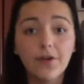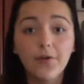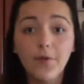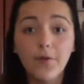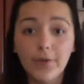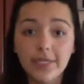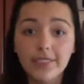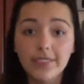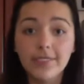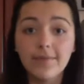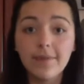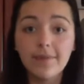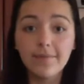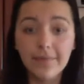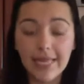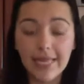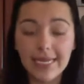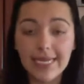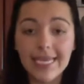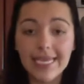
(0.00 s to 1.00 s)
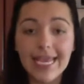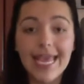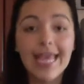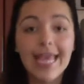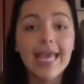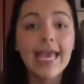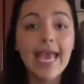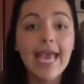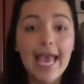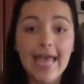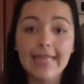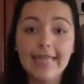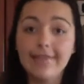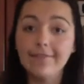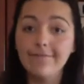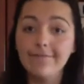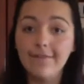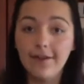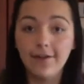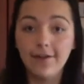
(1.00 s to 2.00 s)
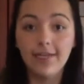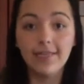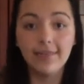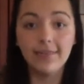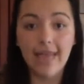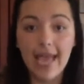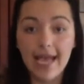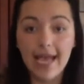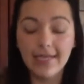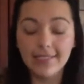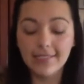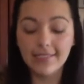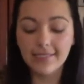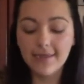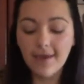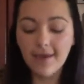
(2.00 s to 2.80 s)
going to be blending it at the very last.